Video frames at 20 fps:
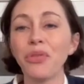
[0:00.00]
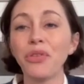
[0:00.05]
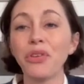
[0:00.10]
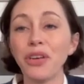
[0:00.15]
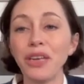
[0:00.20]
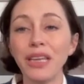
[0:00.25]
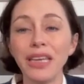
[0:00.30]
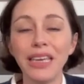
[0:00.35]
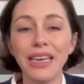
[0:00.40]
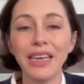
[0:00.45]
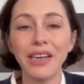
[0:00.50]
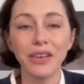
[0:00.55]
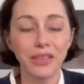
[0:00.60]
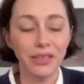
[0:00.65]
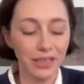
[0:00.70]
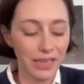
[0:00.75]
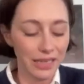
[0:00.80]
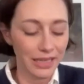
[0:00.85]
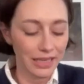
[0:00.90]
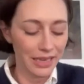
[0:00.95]
thirty
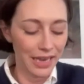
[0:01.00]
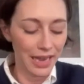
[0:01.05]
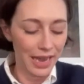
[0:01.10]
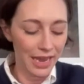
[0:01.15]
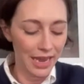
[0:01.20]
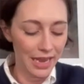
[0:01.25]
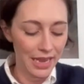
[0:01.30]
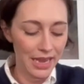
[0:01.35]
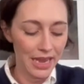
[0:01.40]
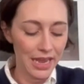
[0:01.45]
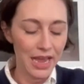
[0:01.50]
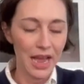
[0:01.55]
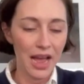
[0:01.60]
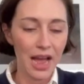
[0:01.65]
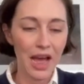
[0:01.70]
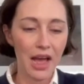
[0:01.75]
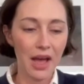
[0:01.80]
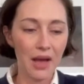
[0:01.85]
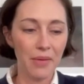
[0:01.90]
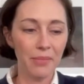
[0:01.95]
years, let's say,
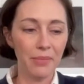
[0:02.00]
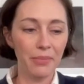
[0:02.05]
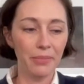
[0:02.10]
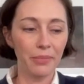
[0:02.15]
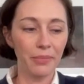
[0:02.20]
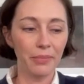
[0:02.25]
um,